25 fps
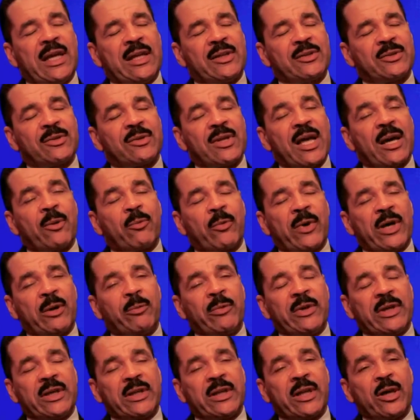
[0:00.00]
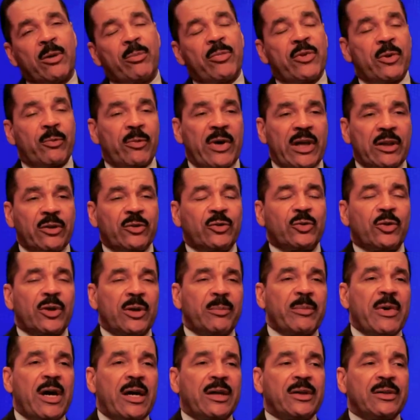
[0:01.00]
And so in that way, we can help the
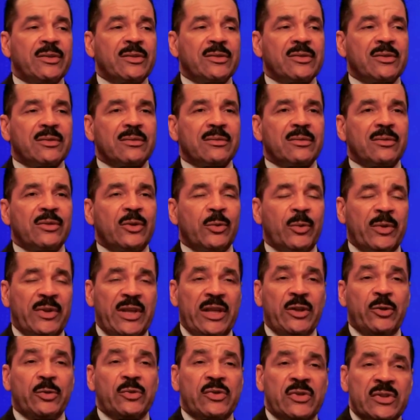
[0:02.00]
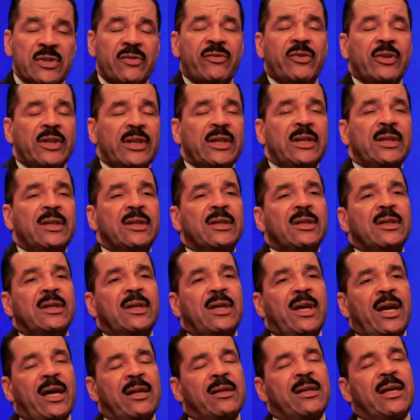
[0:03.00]
regulatory bodies do what they do civilly
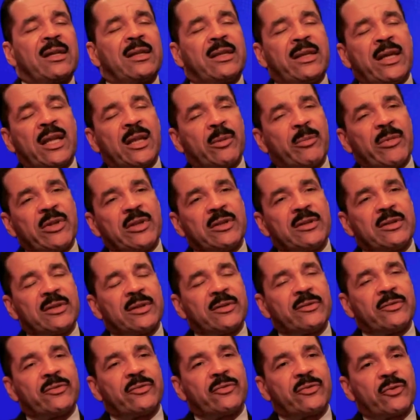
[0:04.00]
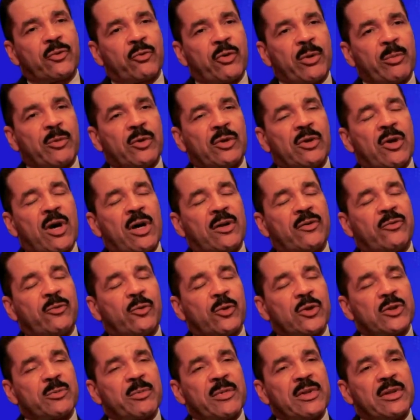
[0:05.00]
and add the element of criminal law
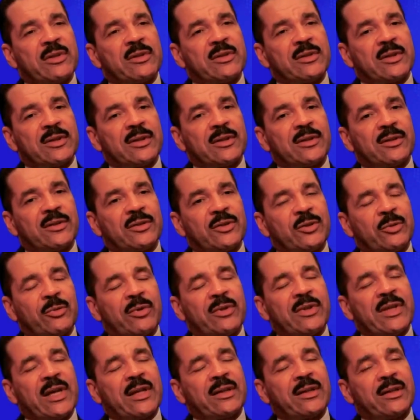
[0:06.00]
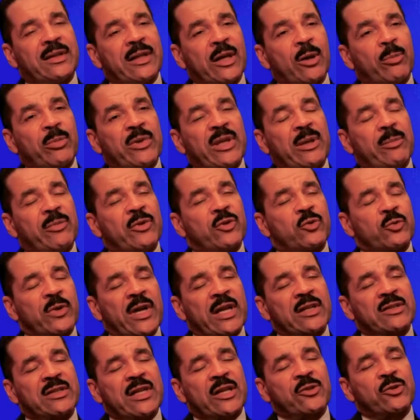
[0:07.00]
enforcement to it that can help keep the
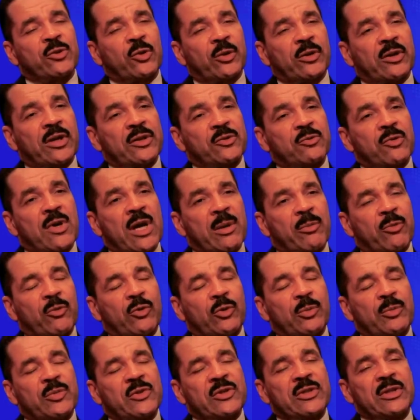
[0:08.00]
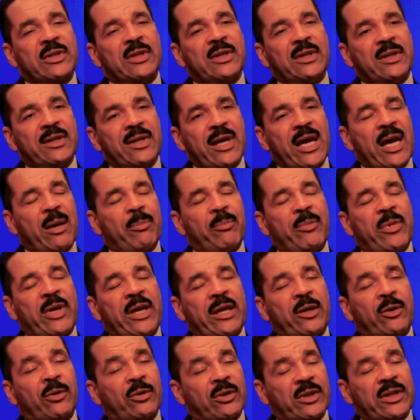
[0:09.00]
transnational organized crime groups at
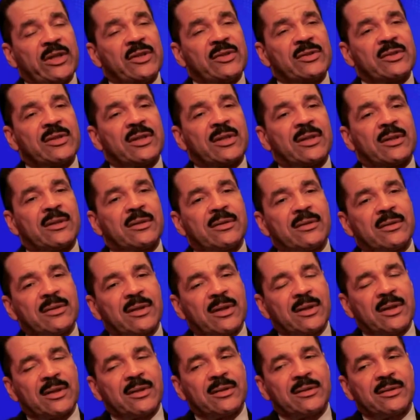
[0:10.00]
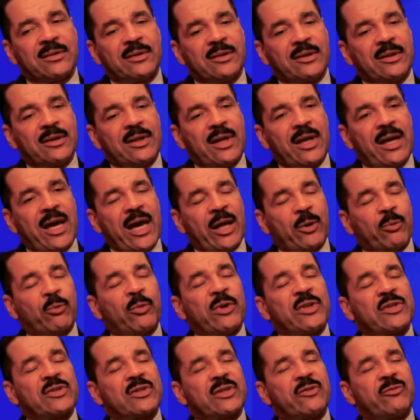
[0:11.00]
bay or at least at
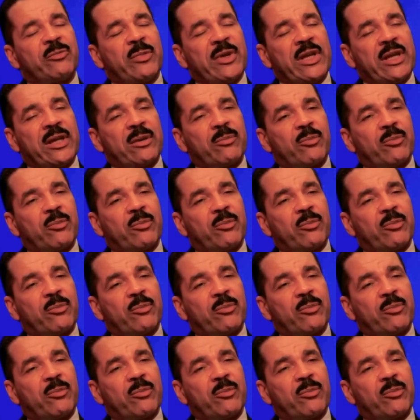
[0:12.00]
risk of